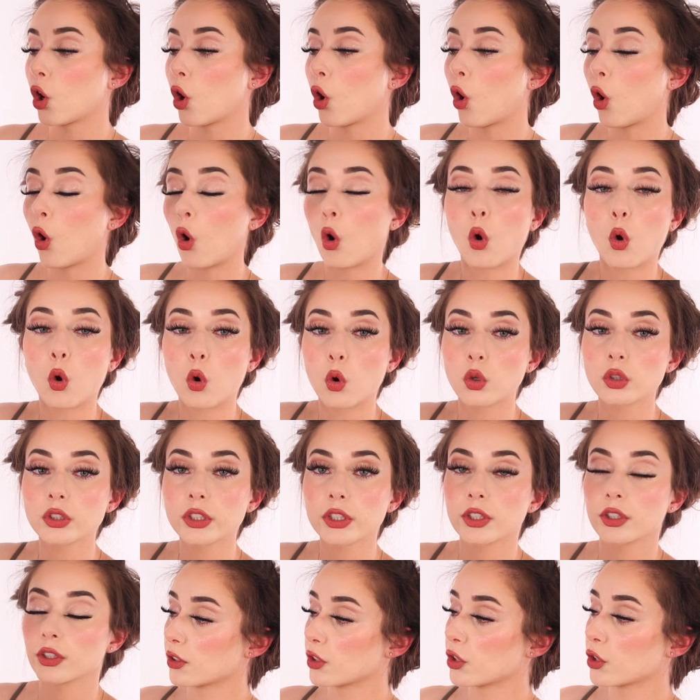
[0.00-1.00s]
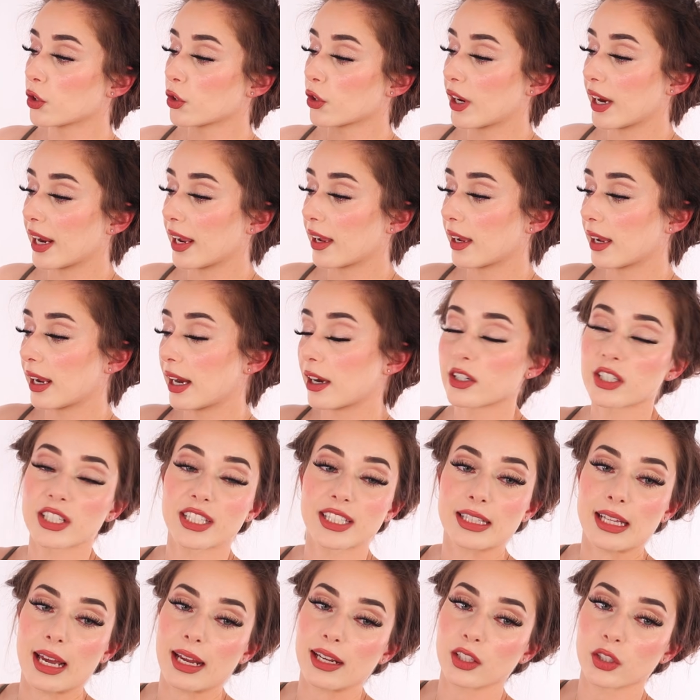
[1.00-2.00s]
hold your air
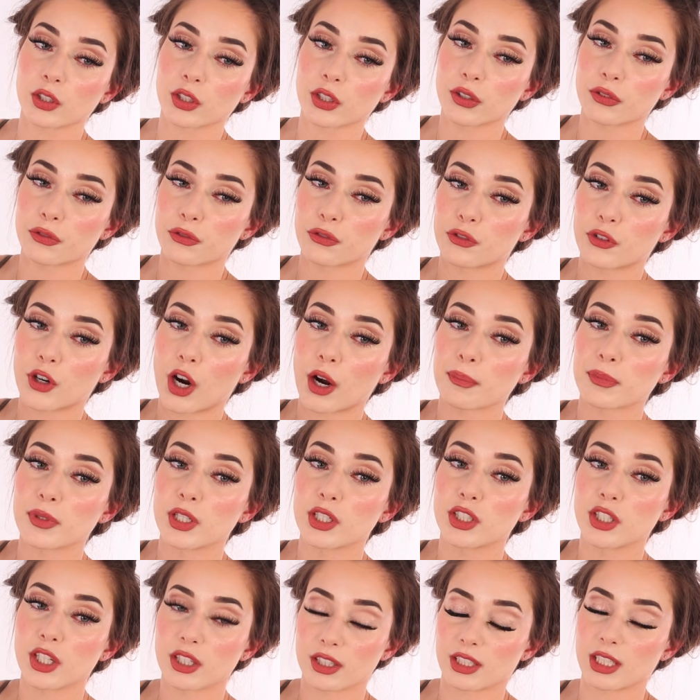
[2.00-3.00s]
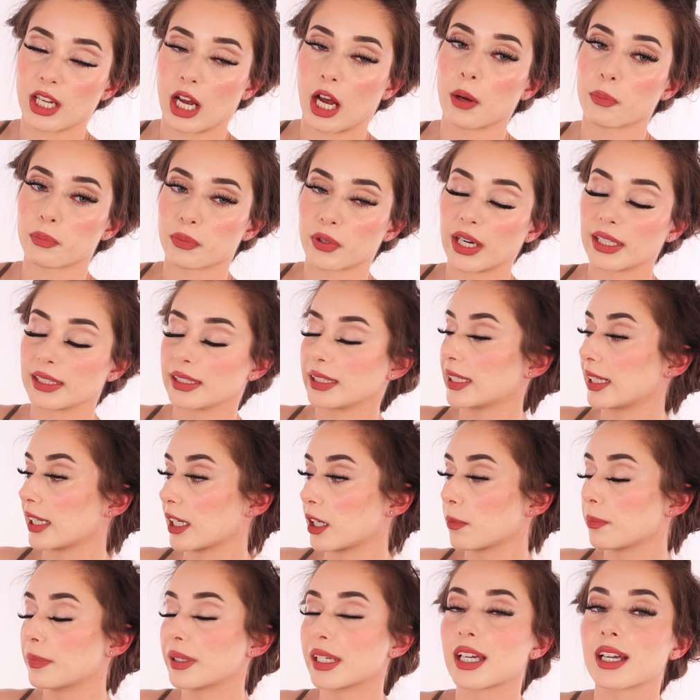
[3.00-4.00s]
styler from the top right
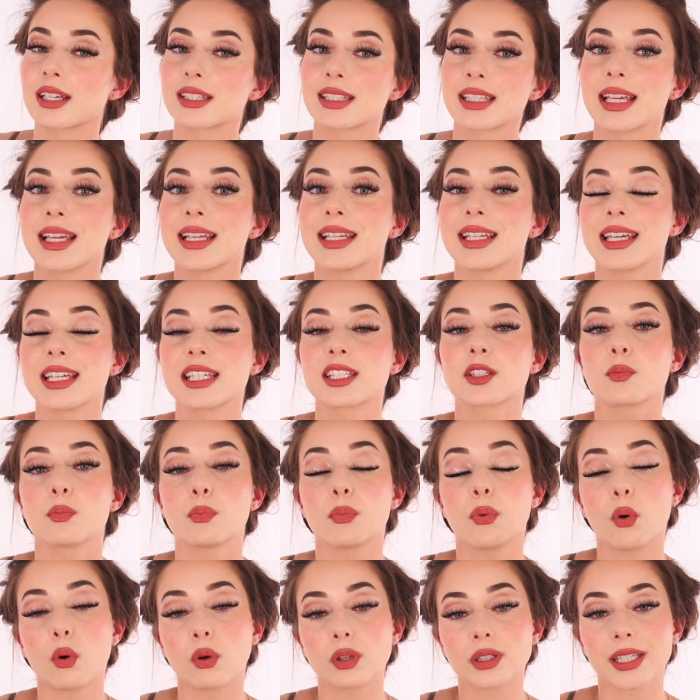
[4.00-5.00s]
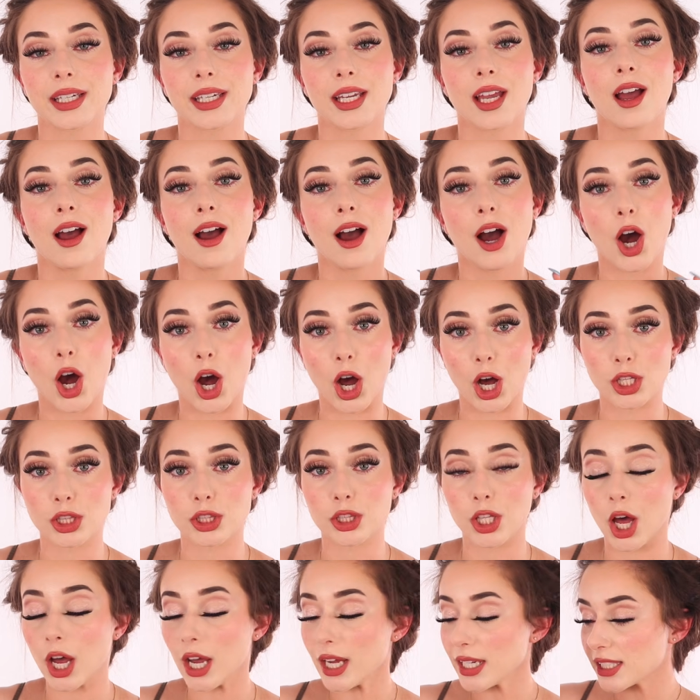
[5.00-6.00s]
here, because it is pulling a
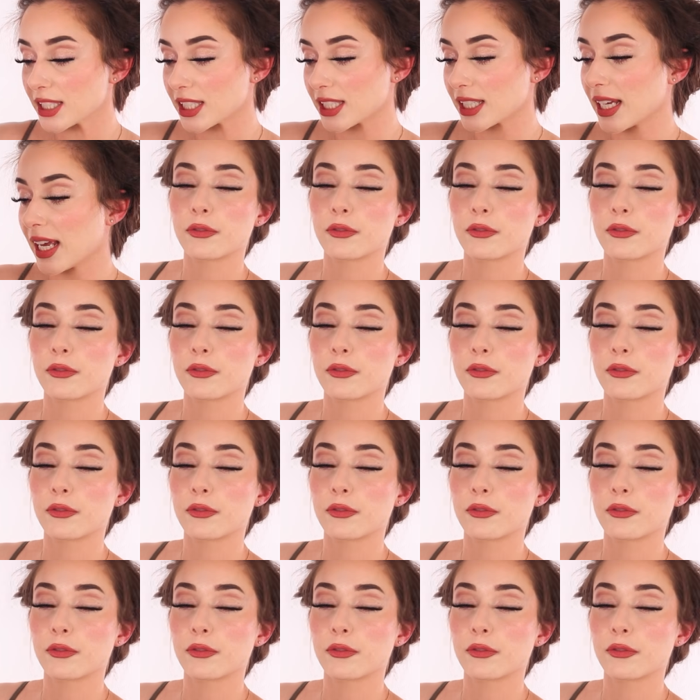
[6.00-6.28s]
lot.